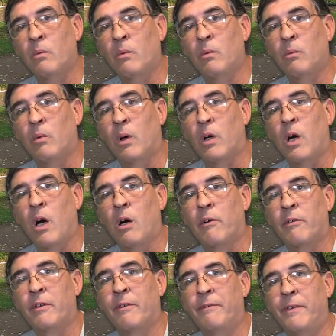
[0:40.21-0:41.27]
we'll go
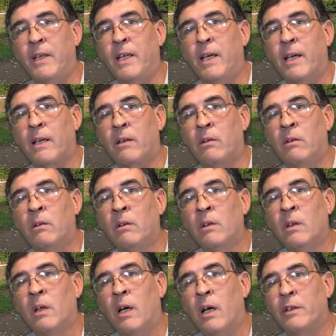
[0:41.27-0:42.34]
over the vehicle.
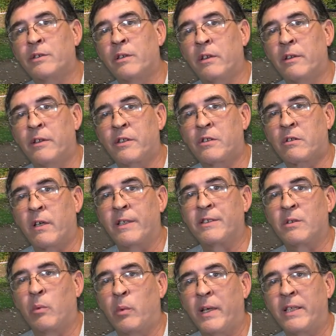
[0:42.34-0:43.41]
I'll show you the strengths
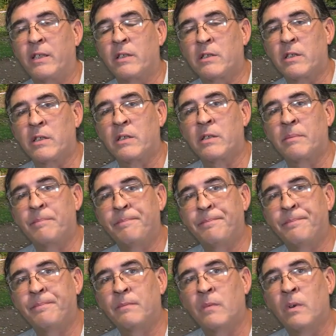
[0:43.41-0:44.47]
and weaknesses.
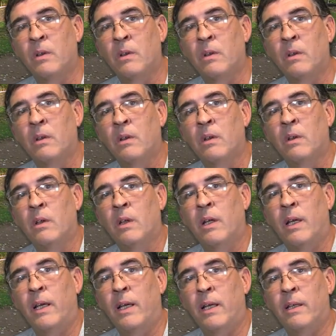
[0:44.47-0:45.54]

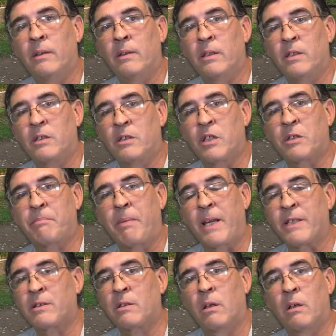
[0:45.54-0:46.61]
And it's just
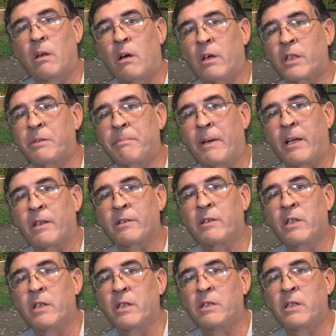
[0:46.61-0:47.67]
based on our
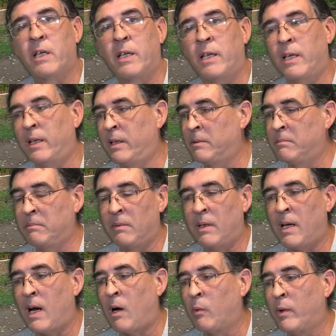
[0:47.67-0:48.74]
experiences and
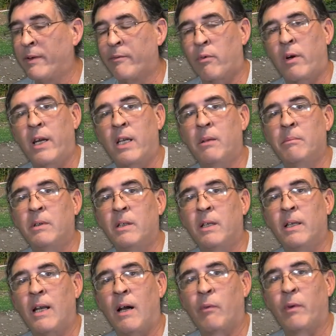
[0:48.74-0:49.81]
how we've ran them and
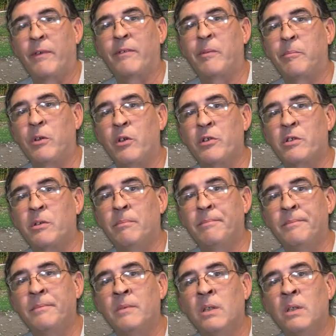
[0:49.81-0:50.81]
how we've abused them.